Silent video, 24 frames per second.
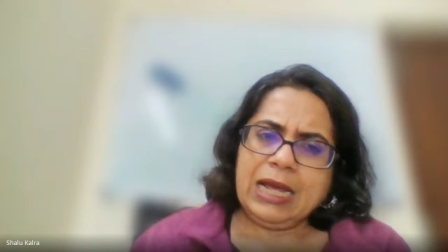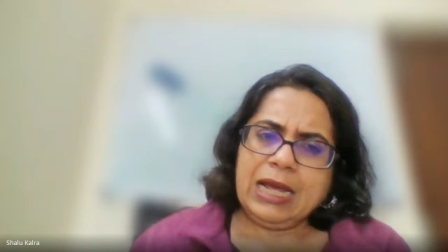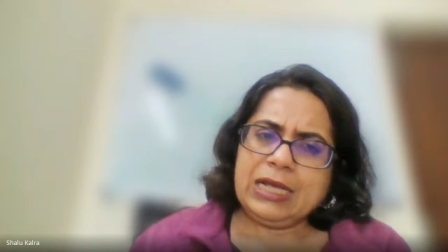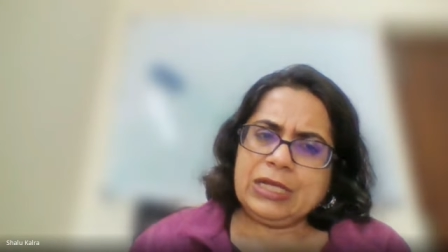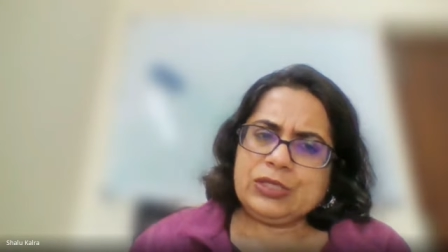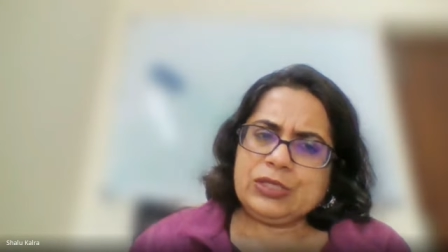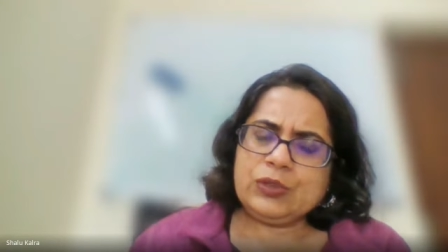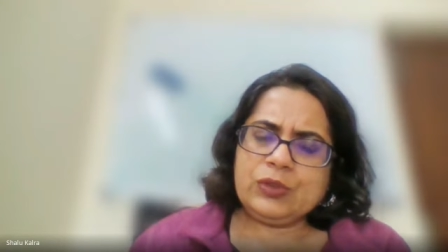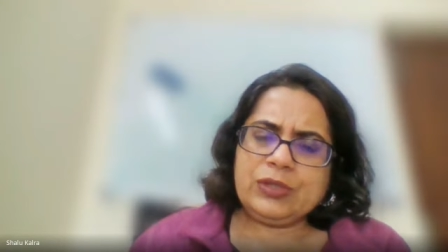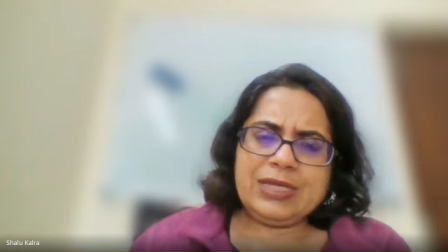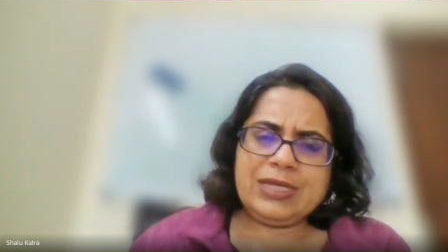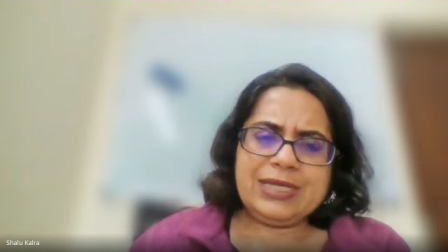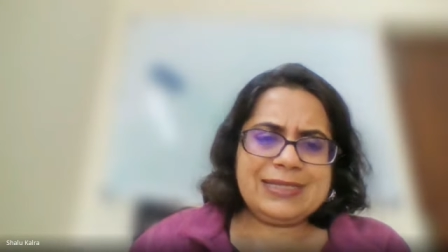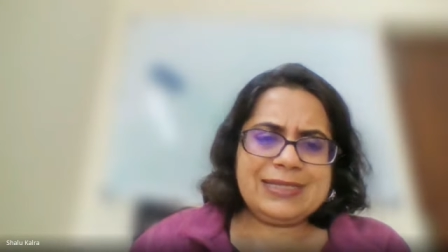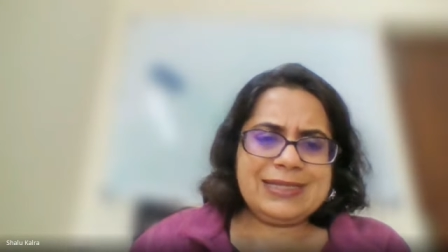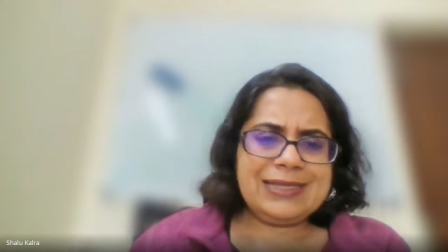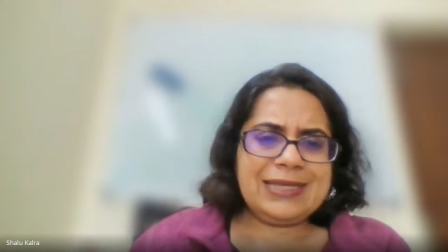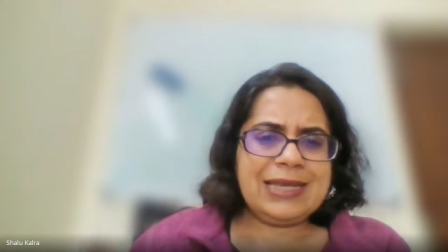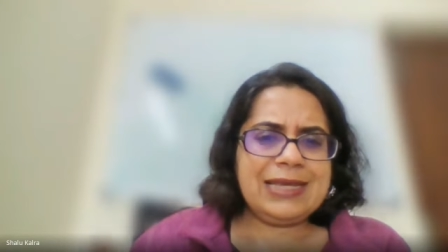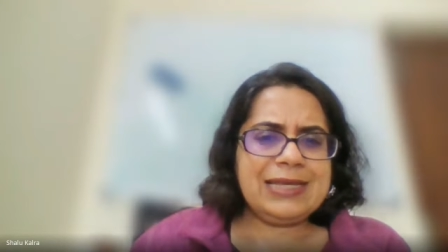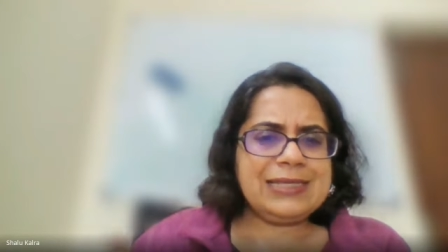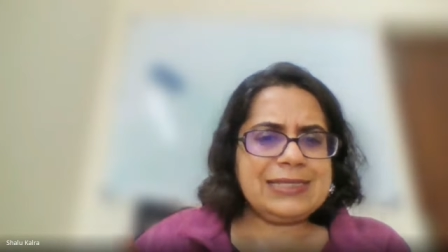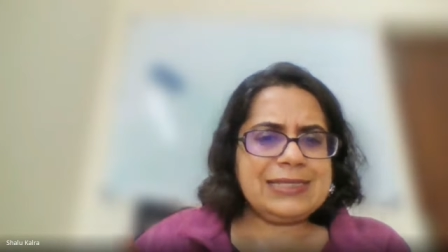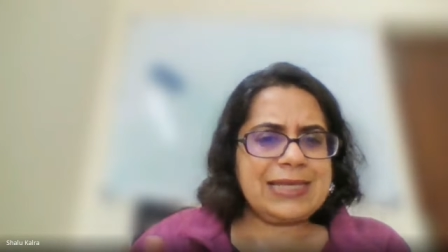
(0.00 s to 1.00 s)
so these
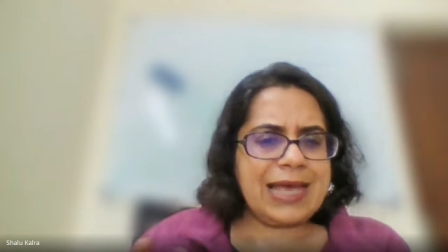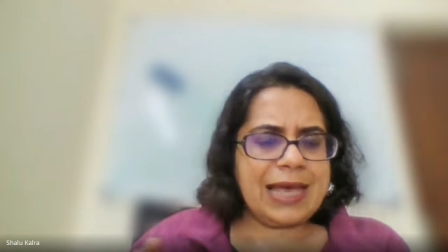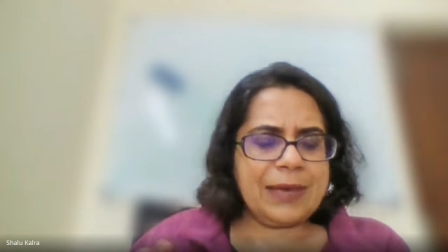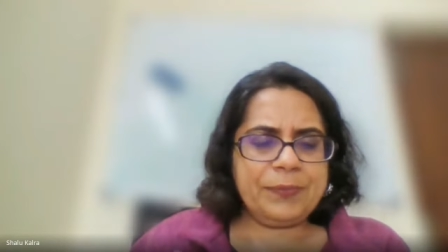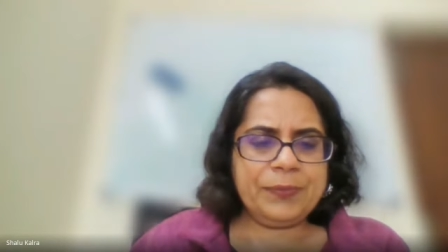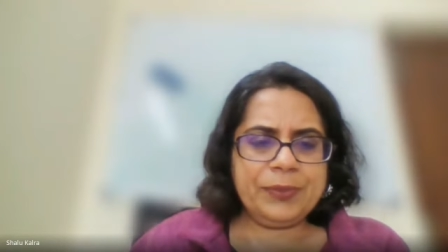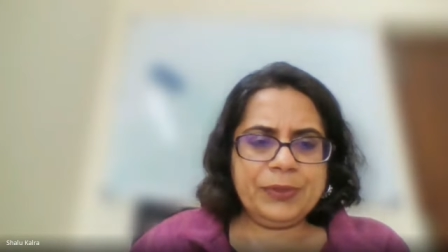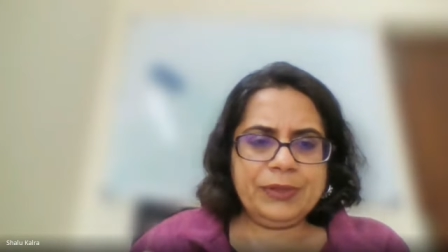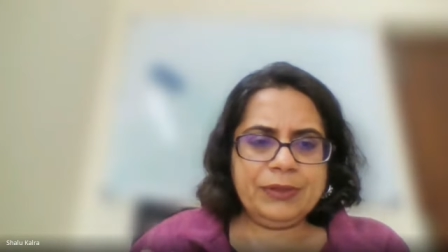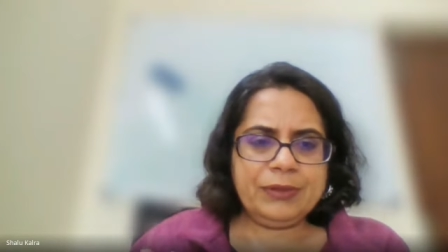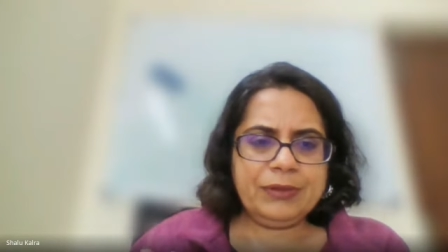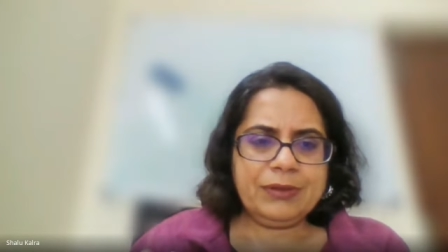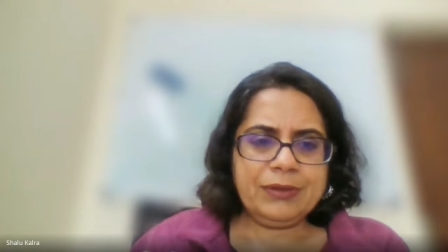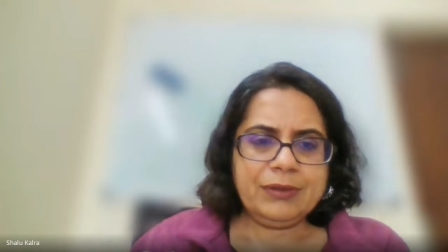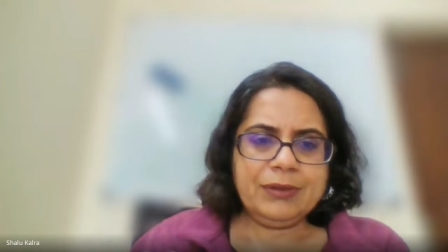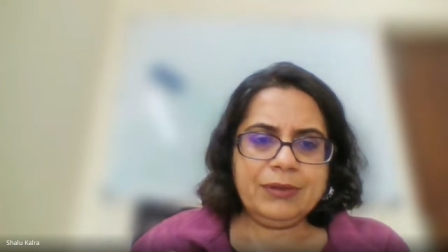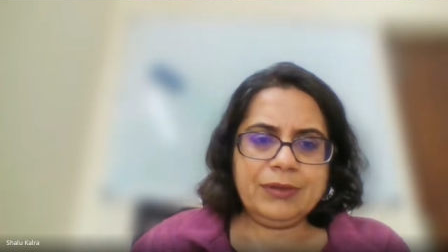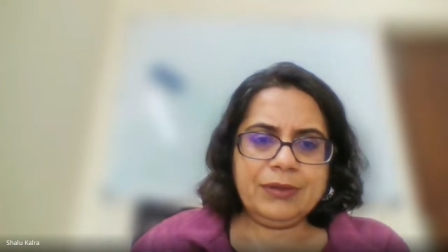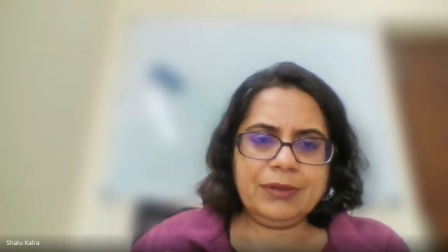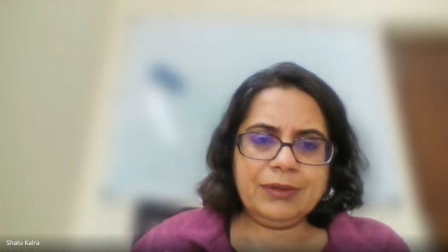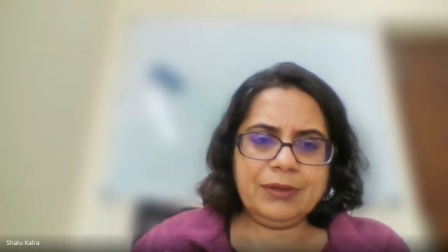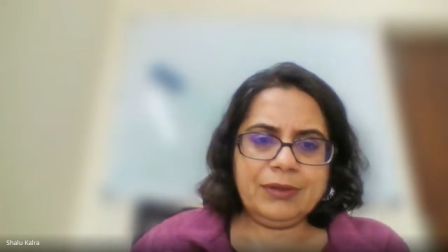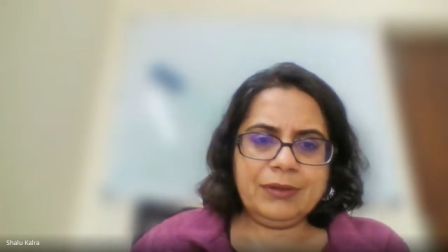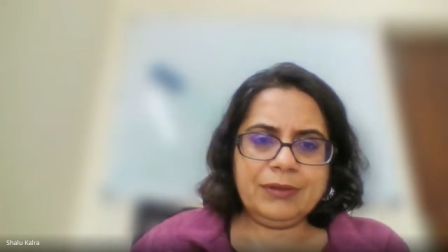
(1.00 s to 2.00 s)
things happen,
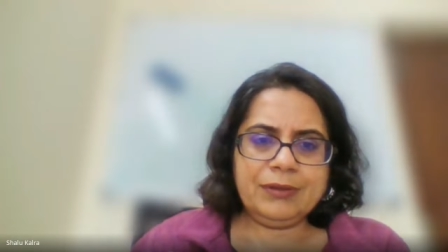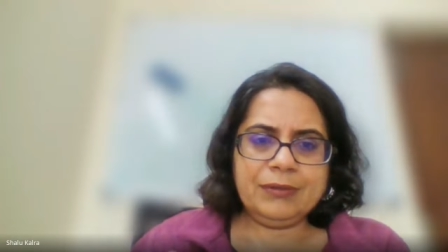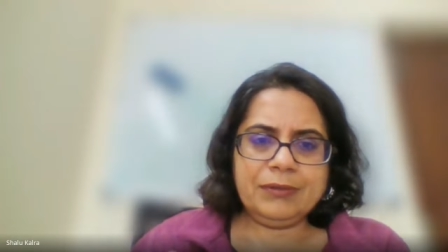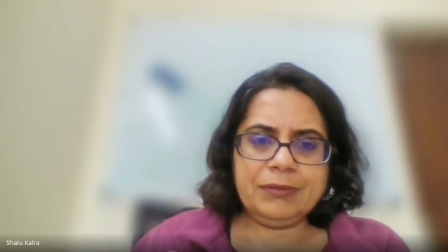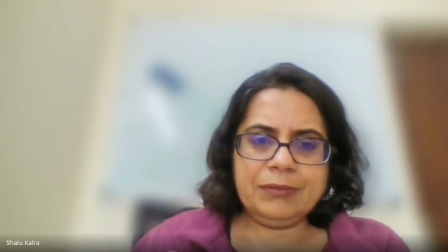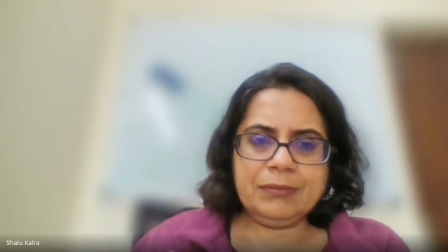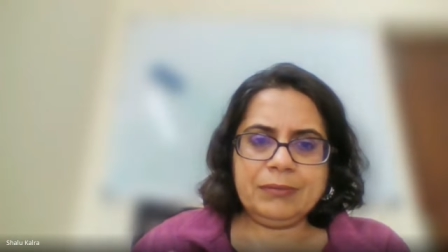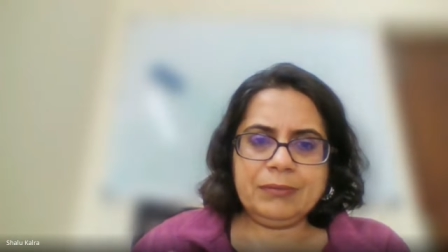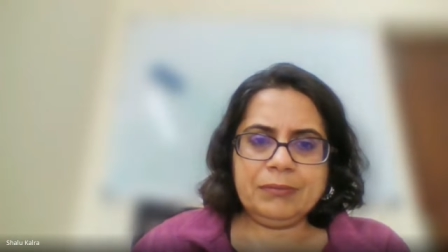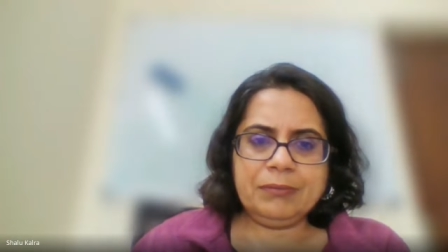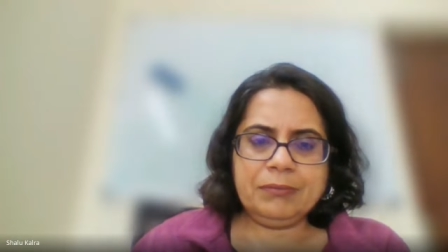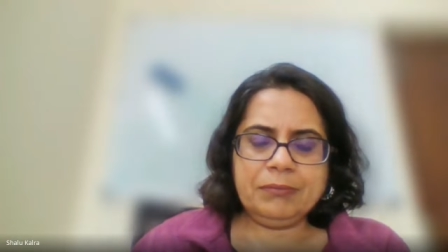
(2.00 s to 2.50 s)
uh,